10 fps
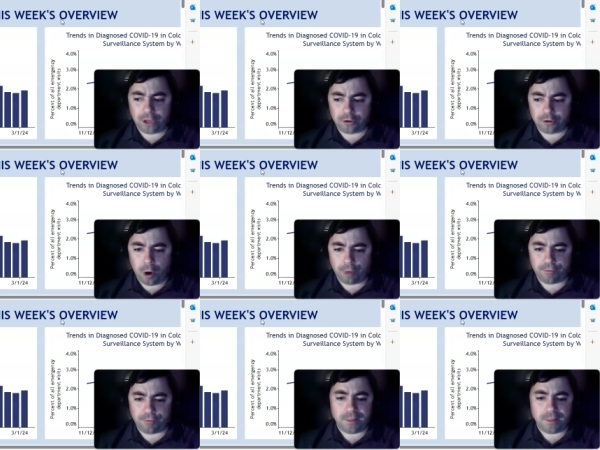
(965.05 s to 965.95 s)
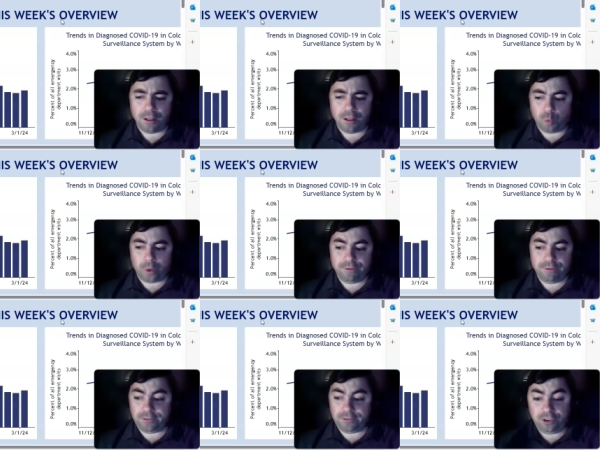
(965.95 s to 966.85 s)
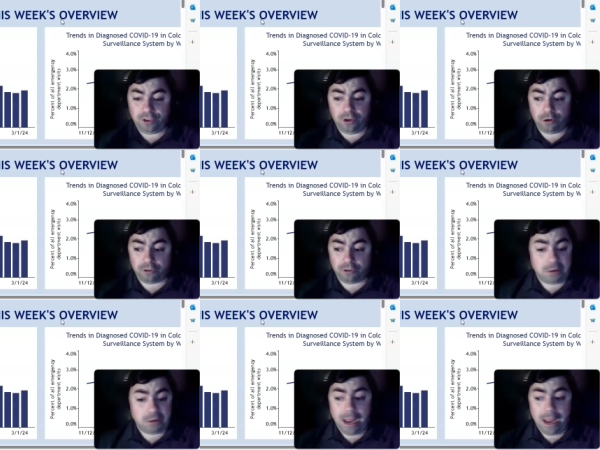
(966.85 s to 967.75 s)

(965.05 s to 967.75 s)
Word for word: out tomorrow from 40, 50, 60 years ago?